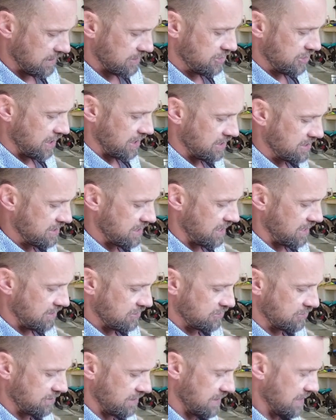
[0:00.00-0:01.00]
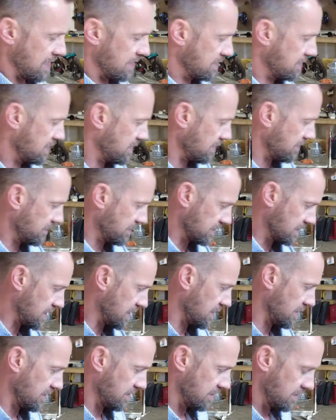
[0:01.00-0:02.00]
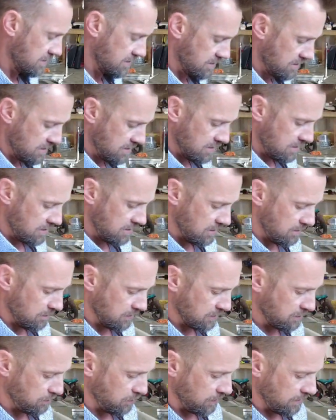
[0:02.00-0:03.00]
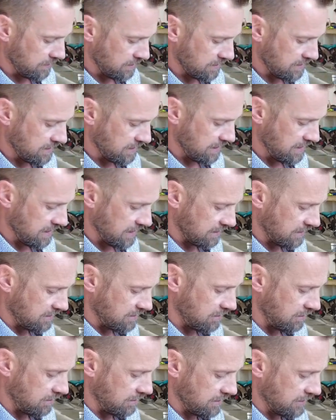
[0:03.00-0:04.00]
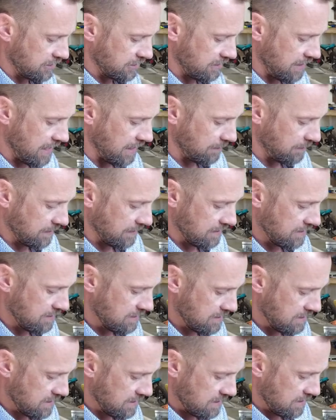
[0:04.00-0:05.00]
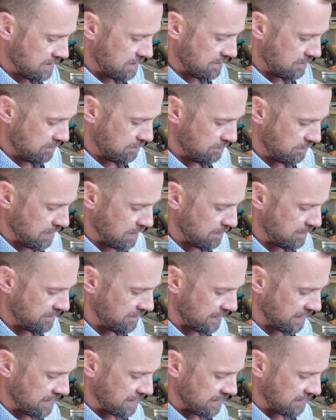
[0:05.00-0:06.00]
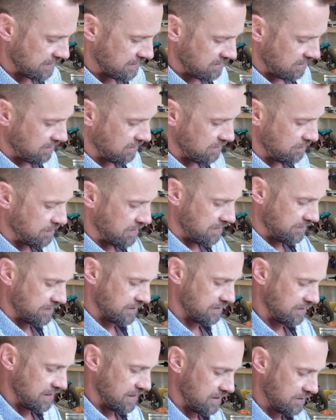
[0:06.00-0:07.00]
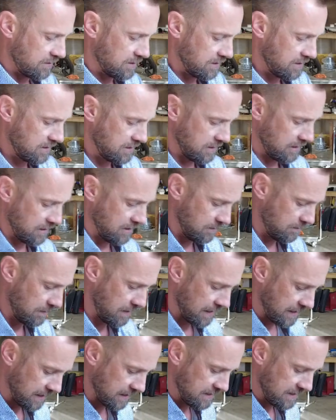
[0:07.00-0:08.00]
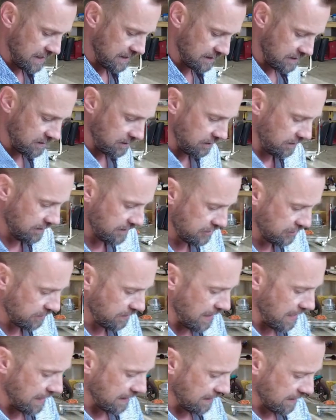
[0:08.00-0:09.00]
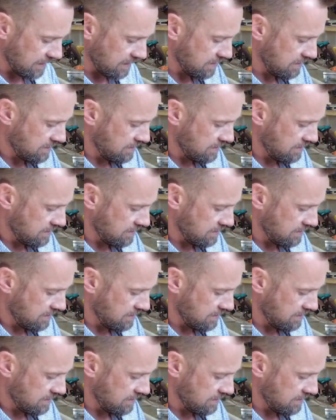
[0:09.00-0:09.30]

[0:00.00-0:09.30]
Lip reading: change tires or any of that stuff is kind of almost pointless to take the car to the track. But maybe if I can get the car up off the ground, I can take the car to the track and